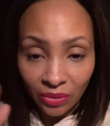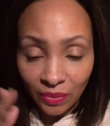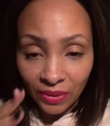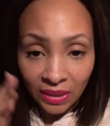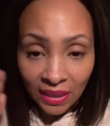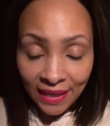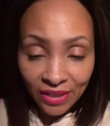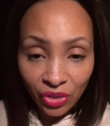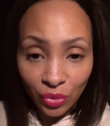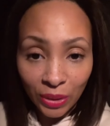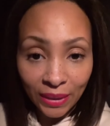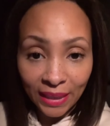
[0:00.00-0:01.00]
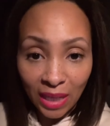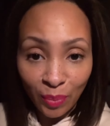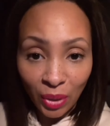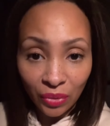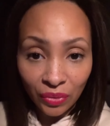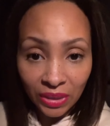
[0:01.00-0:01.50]
It was the last short that I
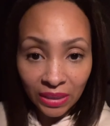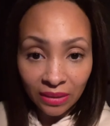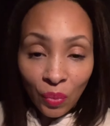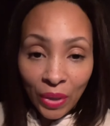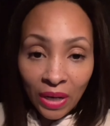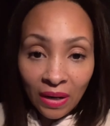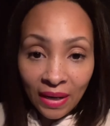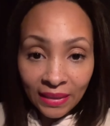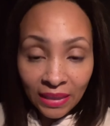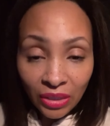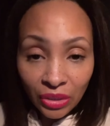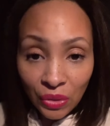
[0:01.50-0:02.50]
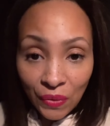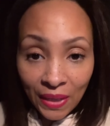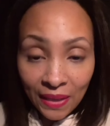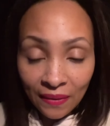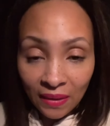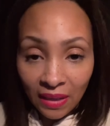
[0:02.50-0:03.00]
posted where I tell you
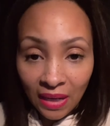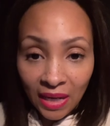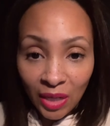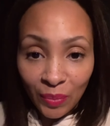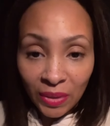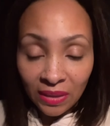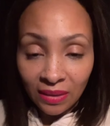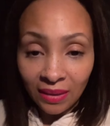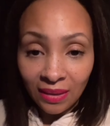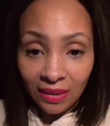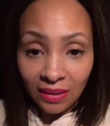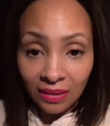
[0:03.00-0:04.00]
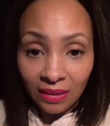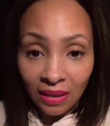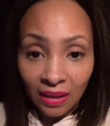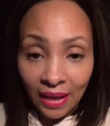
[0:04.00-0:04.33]
that the guy I've been seeing